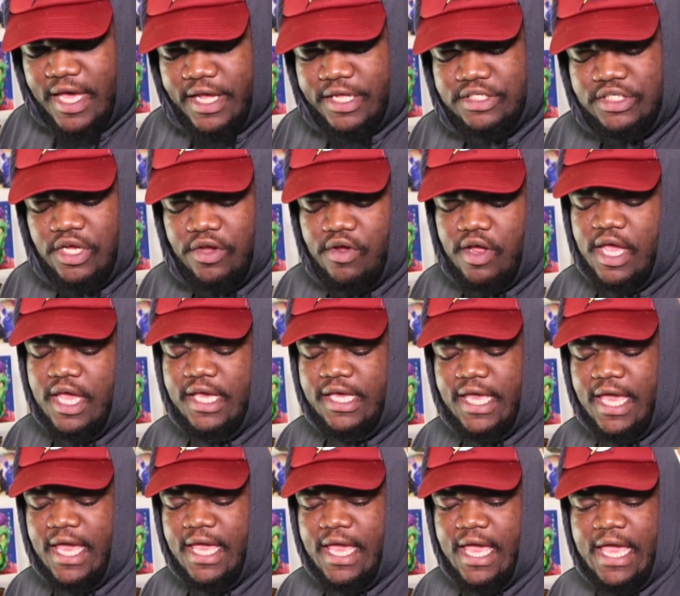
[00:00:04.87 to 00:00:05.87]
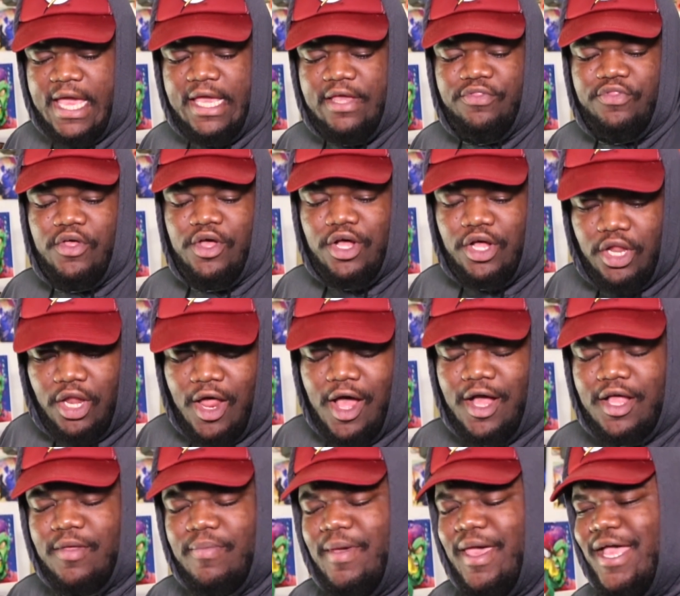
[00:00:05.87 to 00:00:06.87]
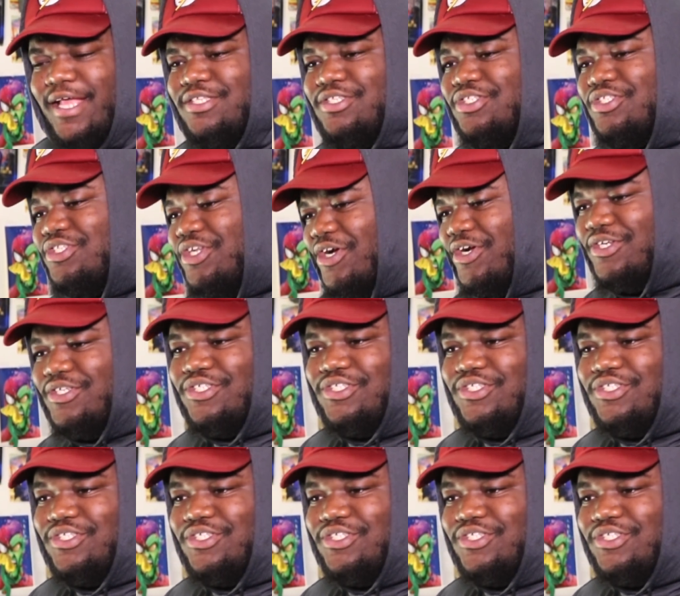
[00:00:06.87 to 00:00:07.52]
Haynes here, aka The Clock Master.